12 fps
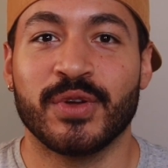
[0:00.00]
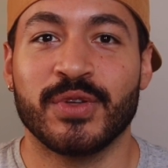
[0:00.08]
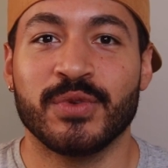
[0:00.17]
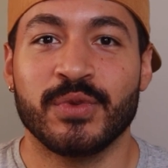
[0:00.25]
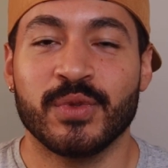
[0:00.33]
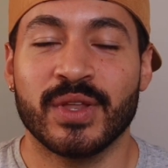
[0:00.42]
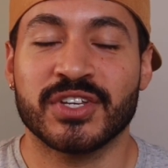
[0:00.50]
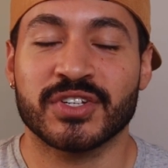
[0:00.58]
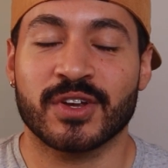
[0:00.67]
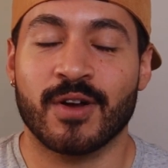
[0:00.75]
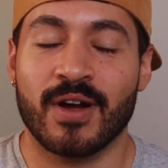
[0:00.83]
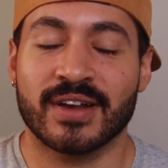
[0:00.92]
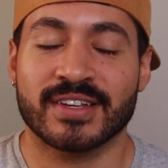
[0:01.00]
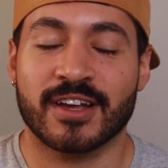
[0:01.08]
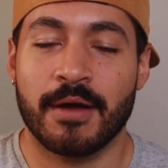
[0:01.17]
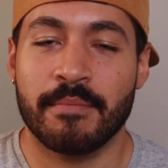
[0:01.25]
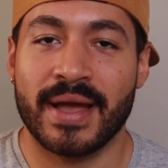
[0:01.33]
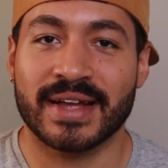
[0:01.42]
know, you let your guard
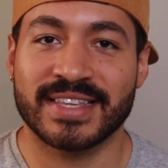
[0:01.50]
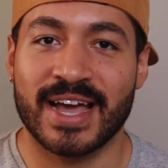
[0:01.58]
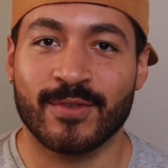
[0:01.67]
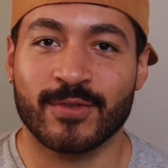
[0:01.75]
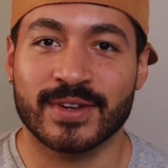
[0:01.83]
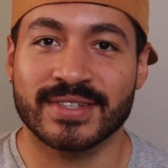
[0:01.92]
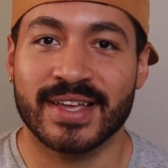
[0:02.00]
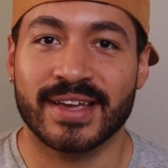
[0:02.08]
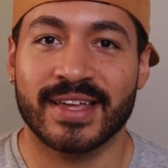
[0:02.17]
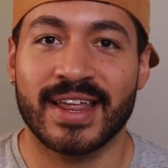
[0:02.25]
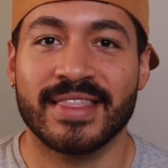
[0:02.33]
come back down for a second,